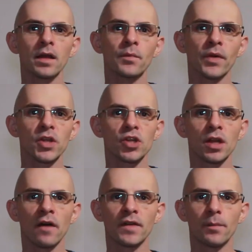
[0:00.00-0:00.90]
impression
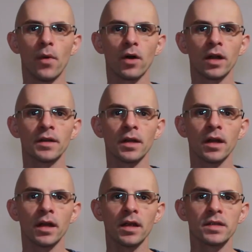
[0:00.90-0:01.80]
of the bonnet
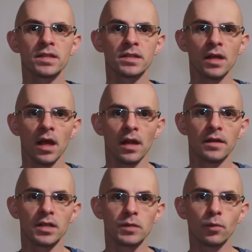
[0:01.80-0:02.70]
is
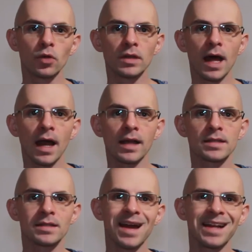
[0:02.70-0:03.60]
the smooth
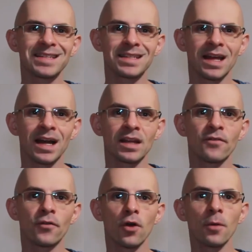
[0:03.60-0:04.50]
lines that
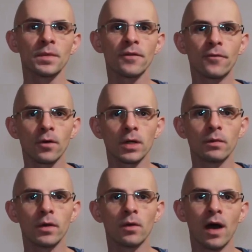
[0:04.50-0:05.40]
start from the front
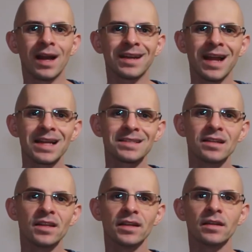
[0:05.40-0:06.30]
grille and
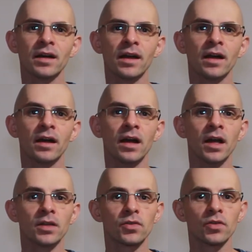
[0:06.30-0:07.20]
nicely lead the air
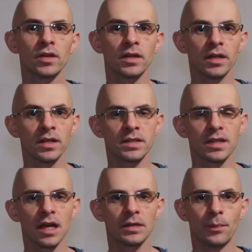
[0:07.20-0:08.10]
to the
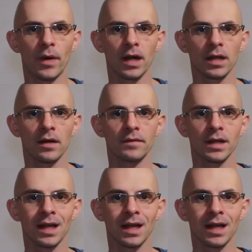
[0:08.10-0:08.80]
inside part of the